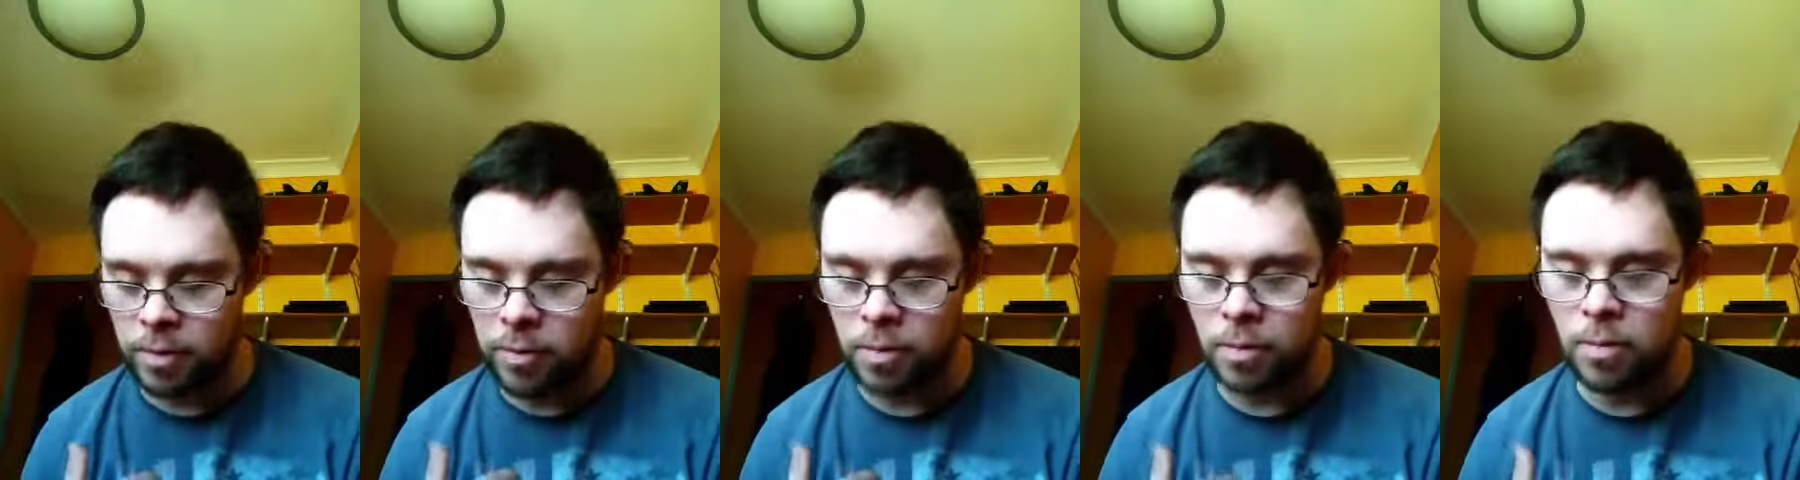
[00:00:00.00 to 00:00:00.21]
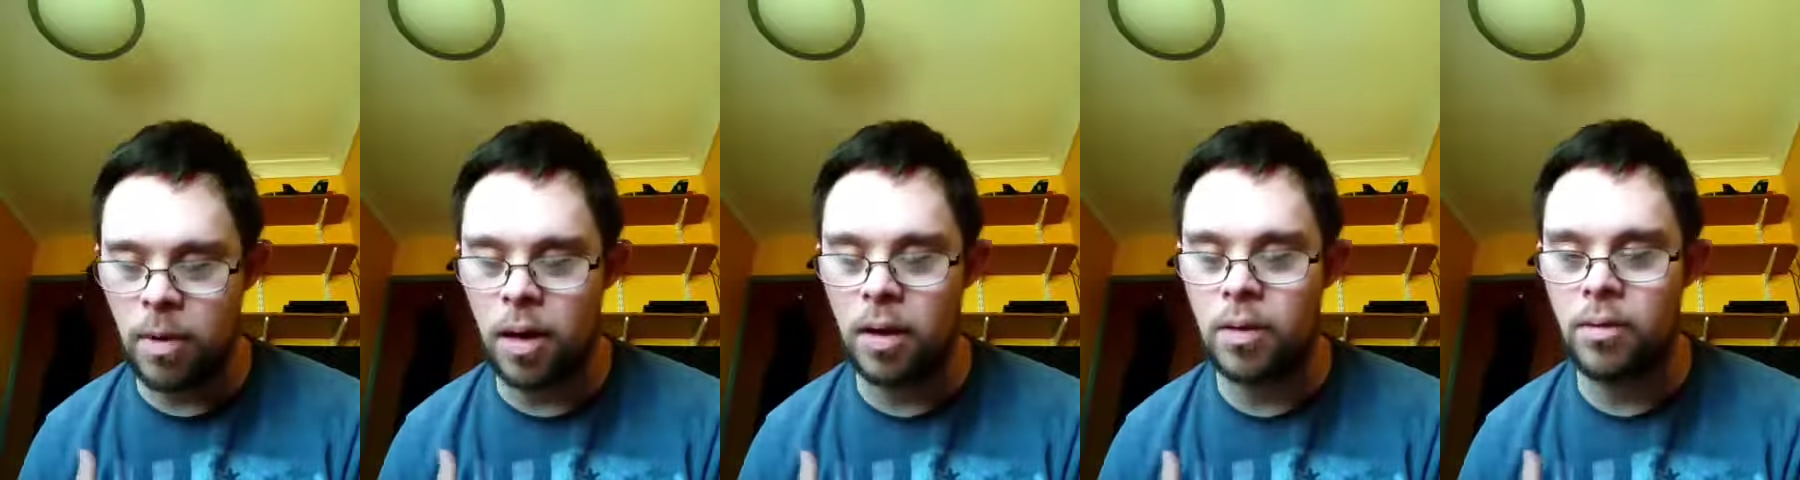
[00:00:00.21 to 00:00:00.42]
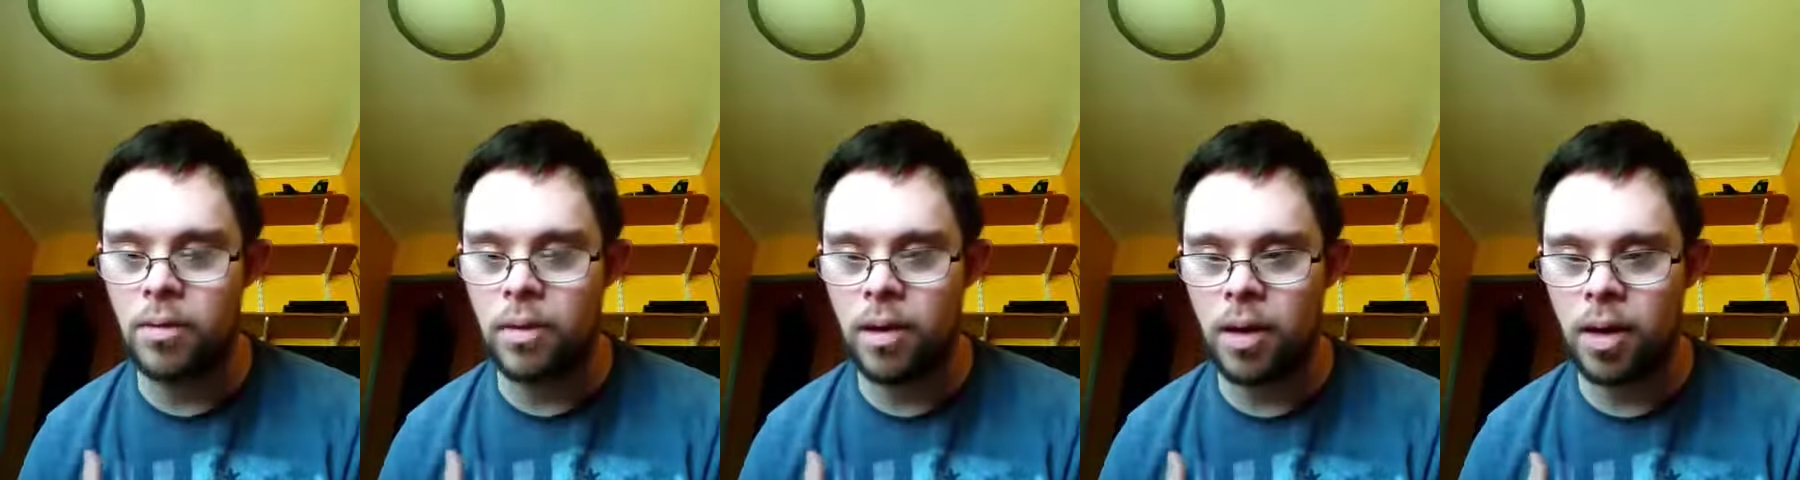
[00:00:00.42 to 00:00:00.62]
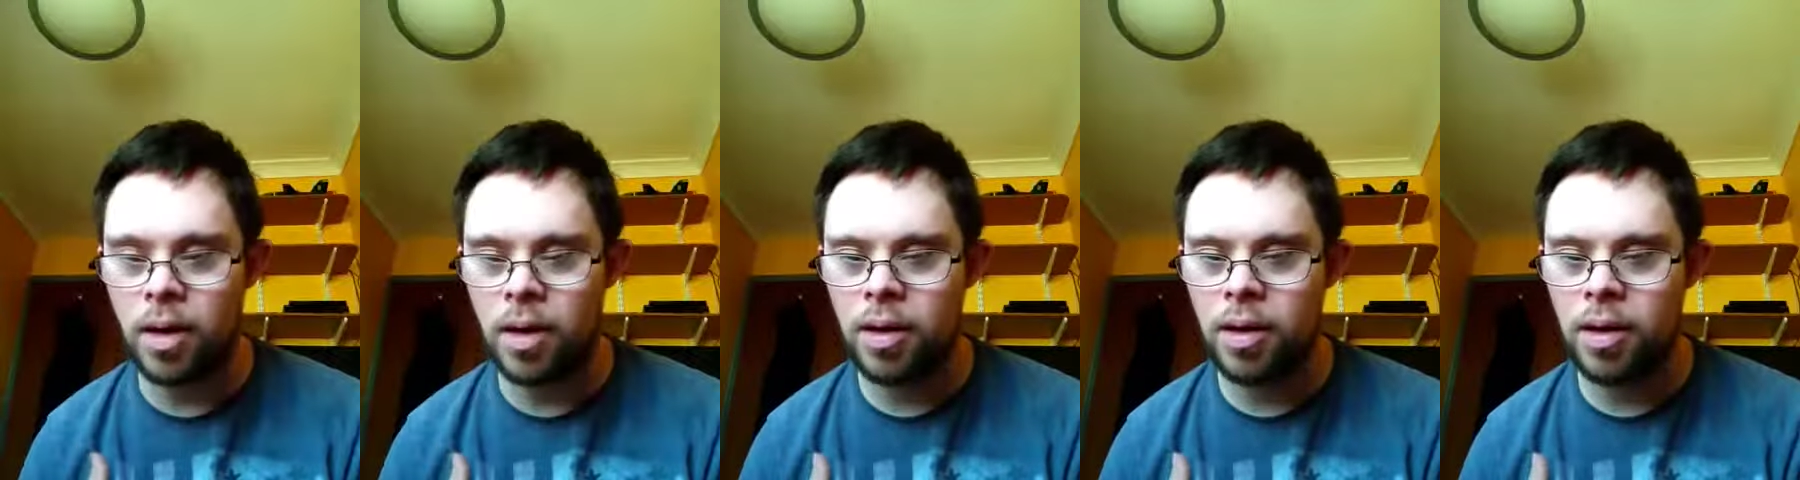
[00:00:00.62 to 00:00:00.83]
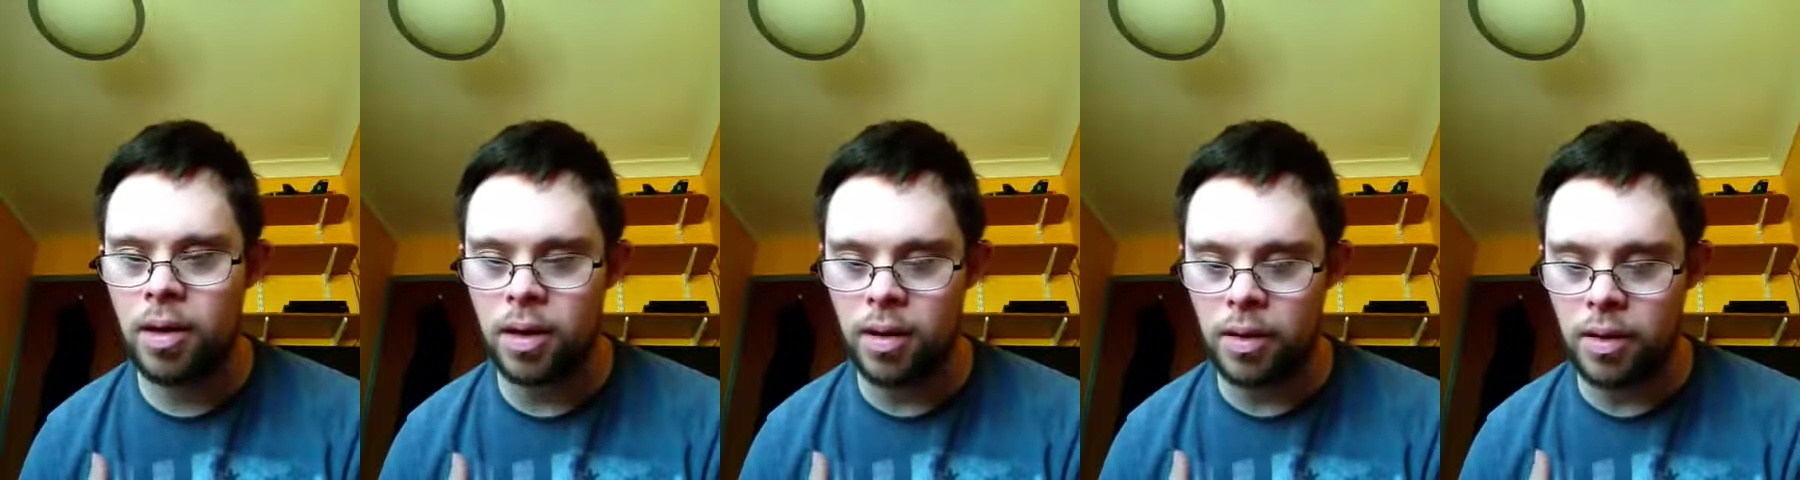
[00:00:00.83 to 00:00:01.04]
by the
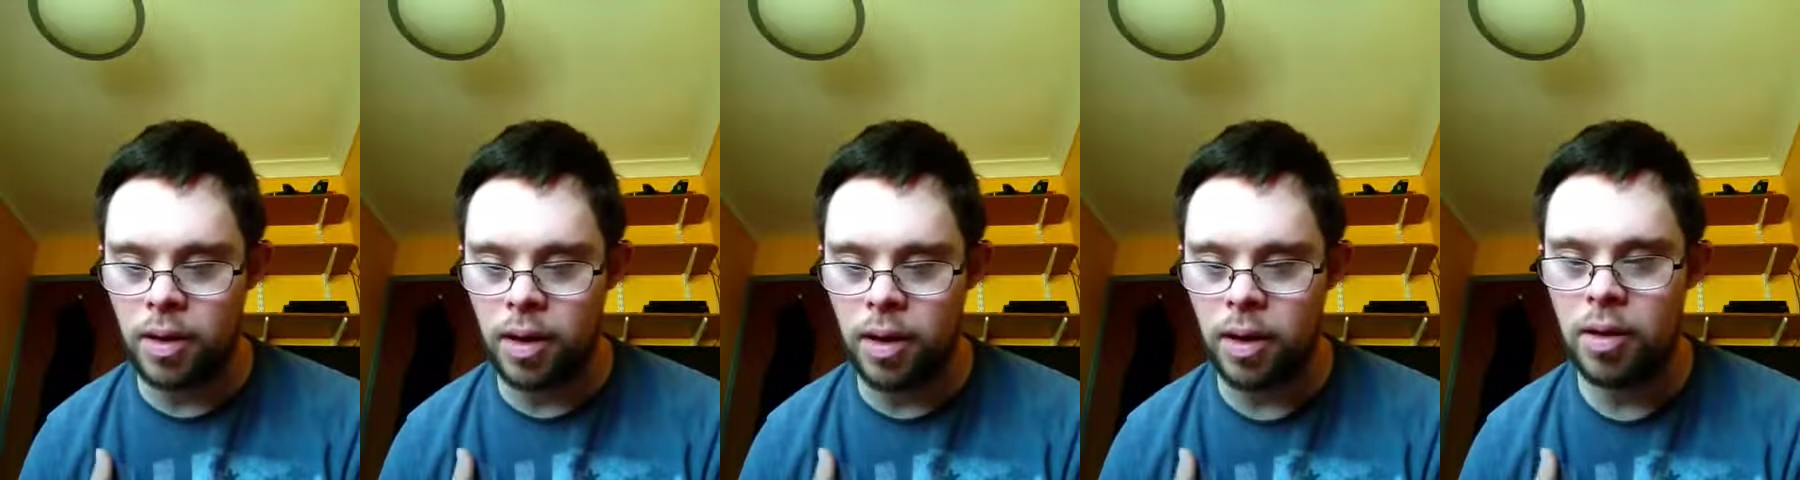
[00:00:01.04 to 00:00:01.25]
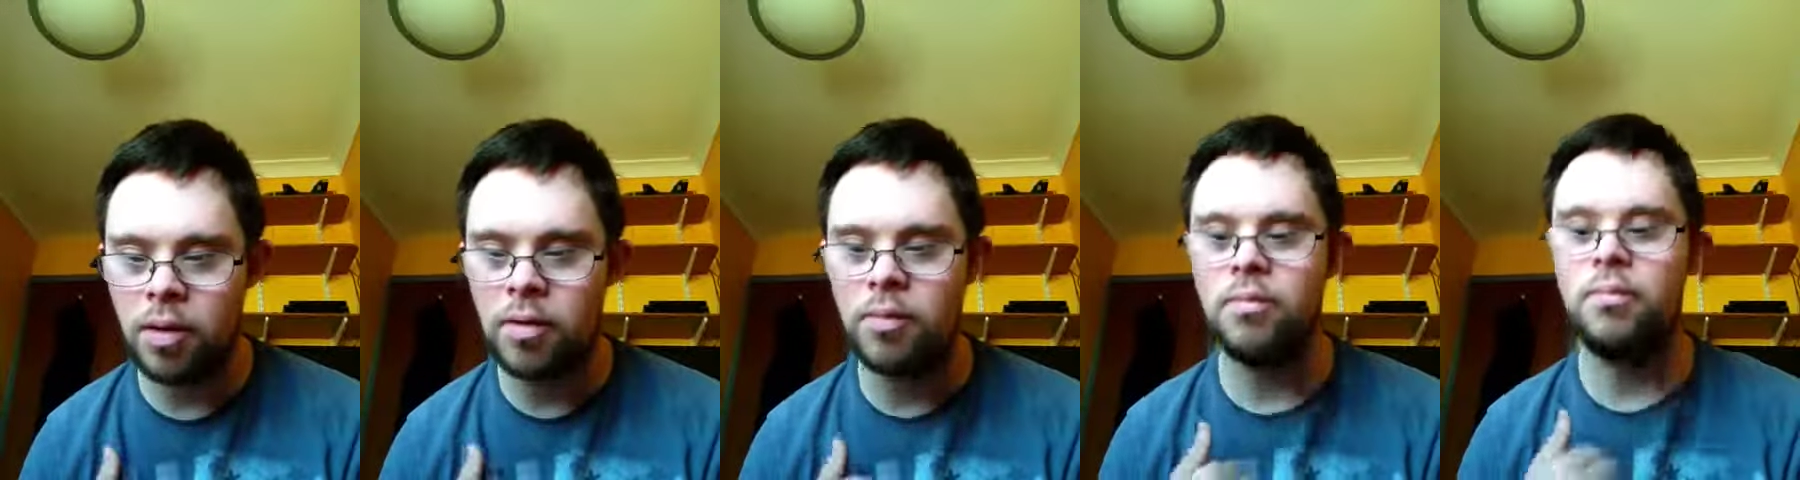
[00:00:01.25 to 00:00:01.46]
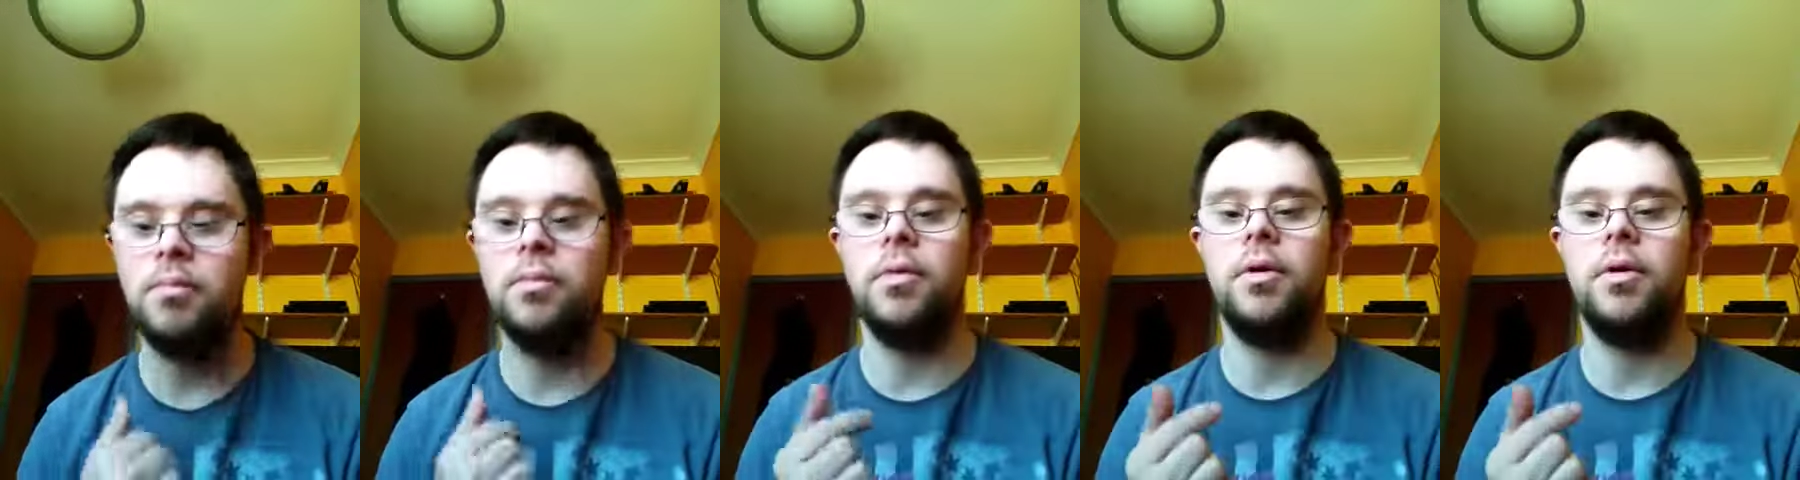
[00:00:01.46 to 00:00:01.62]
way, it's here,